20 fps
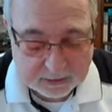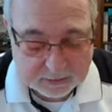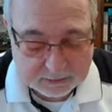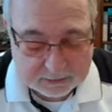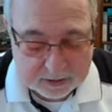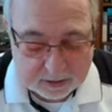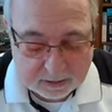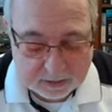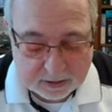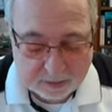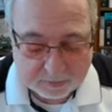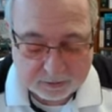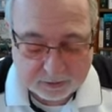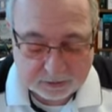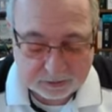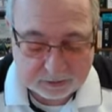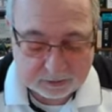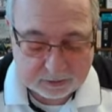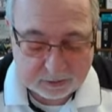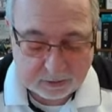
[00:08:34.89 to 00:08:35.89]
And the Ten of
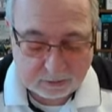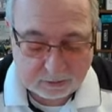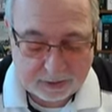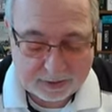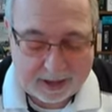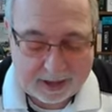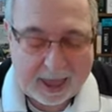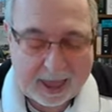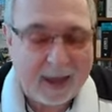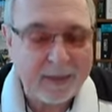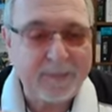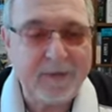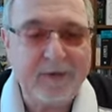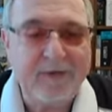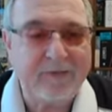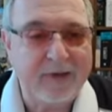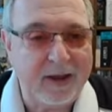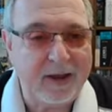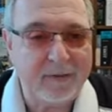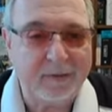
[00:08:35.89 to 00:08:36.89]
Cups is, you know, like
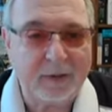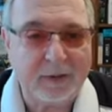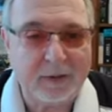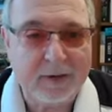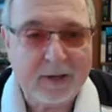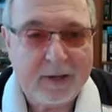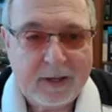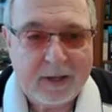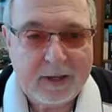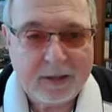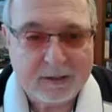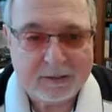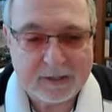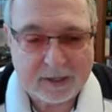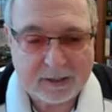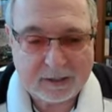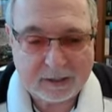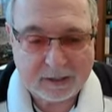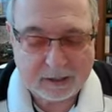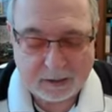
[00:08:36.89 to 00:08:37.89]
happy family.
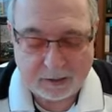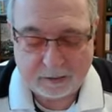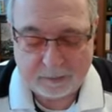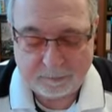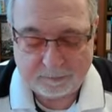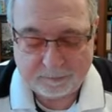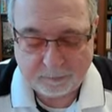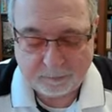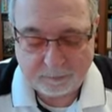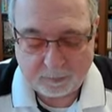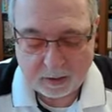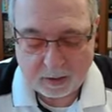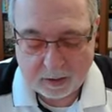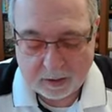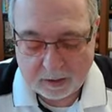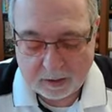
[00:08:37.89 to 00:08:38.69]
It's like... Um,